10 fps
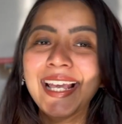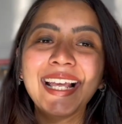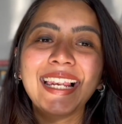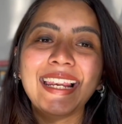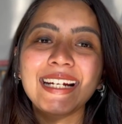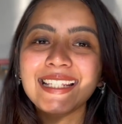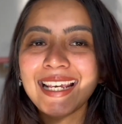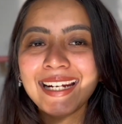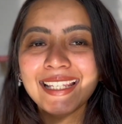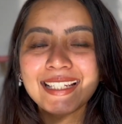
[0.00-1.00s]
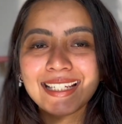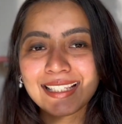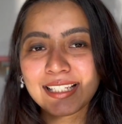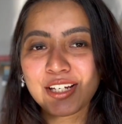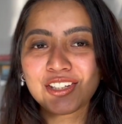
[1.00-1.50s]
Let's end this
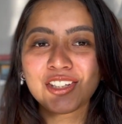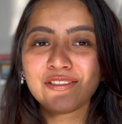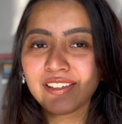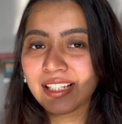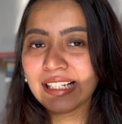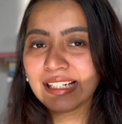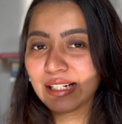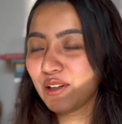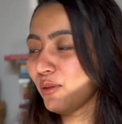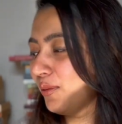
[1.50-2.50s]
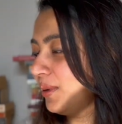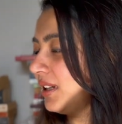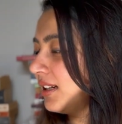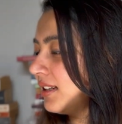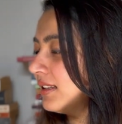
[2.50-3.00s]
discussion with a little quote.
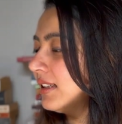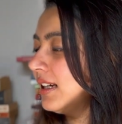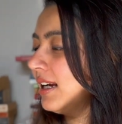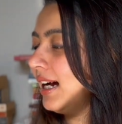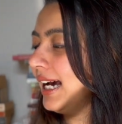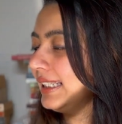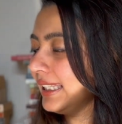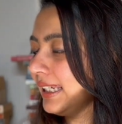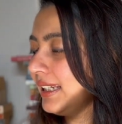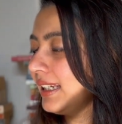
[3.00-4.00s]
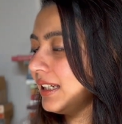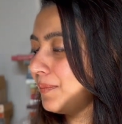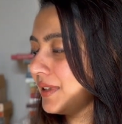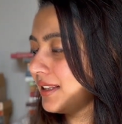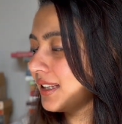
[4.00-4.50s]
I think it
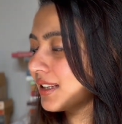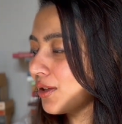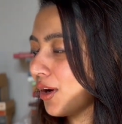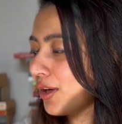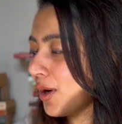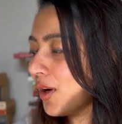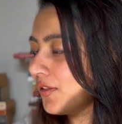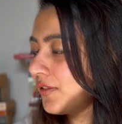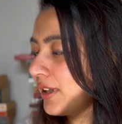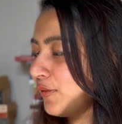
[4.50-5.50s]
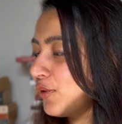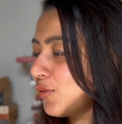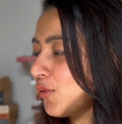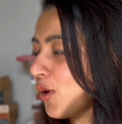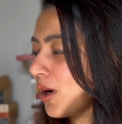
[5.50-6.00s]
pisses God off if you
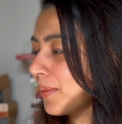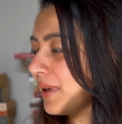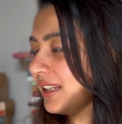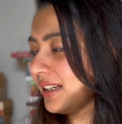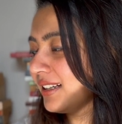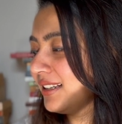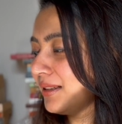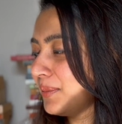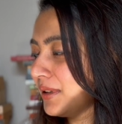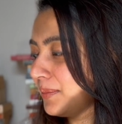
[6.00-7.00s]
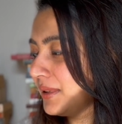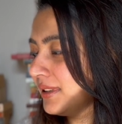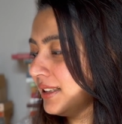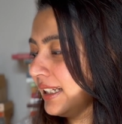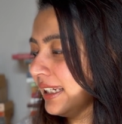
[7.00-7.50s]
walk by the color
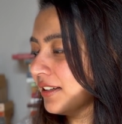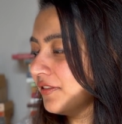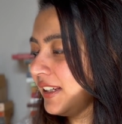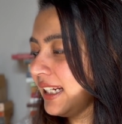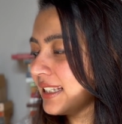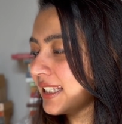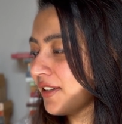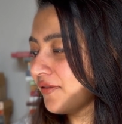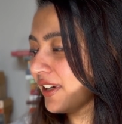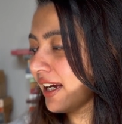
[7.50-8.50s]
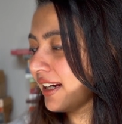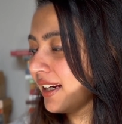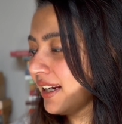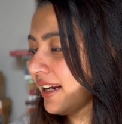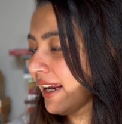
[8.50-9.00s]
purple in a field somewhere
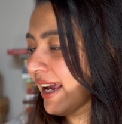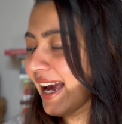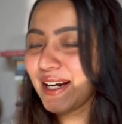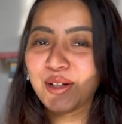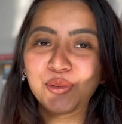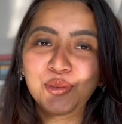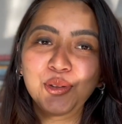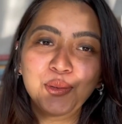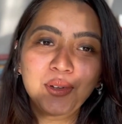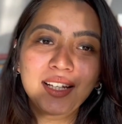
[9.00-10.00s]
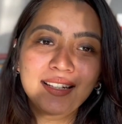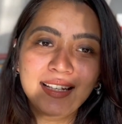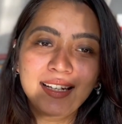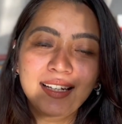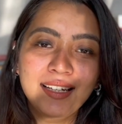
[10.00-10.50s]
and don't notice
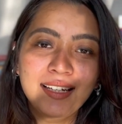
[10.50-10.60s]
it.